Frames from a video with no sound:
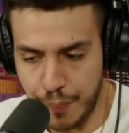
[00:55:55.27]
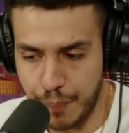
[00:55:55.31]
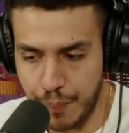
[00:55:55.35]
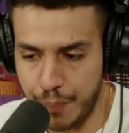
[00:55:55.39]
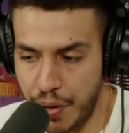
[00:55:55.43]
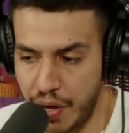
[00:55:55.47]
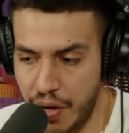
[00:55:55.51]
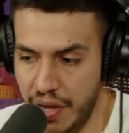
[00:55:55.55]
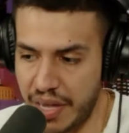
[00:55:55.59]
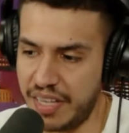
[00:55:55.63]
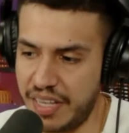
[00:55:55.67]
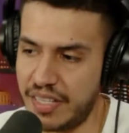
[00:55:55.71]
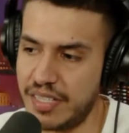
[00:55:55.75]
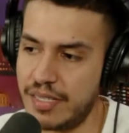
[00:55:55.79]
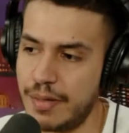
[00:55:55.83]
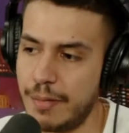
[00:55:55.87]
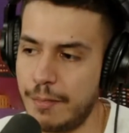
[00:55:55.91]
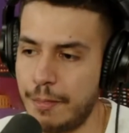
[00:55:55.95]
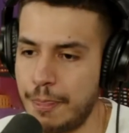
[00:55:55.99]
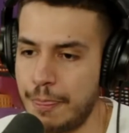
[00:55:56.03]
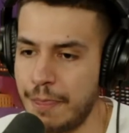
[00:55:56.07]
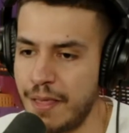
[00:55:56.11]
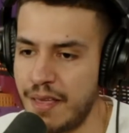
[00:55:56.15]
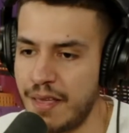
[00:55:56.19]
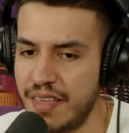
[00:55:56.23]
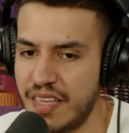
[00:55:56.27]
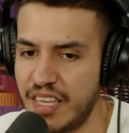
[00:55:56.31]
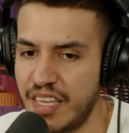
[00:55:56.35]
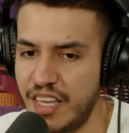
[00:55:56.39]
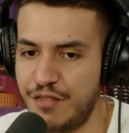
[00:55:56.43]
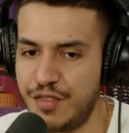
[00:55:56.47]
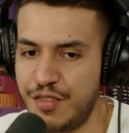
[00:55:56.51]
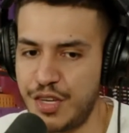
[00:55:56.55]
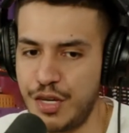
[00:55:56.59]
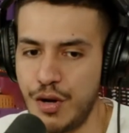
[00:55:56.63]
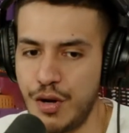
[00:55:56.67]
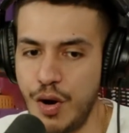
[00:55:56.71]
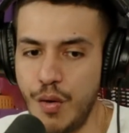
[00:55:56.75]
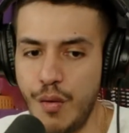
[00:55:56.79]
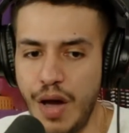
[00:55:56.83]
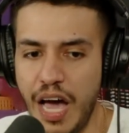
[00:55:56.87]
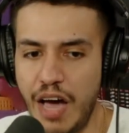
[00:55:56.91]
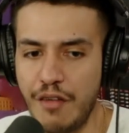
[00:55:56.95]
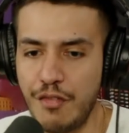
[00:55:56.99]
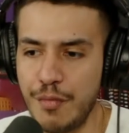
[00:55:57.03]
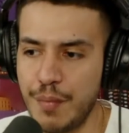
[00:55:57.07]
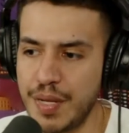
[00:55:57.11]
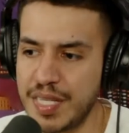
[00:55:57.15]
But if you don't have a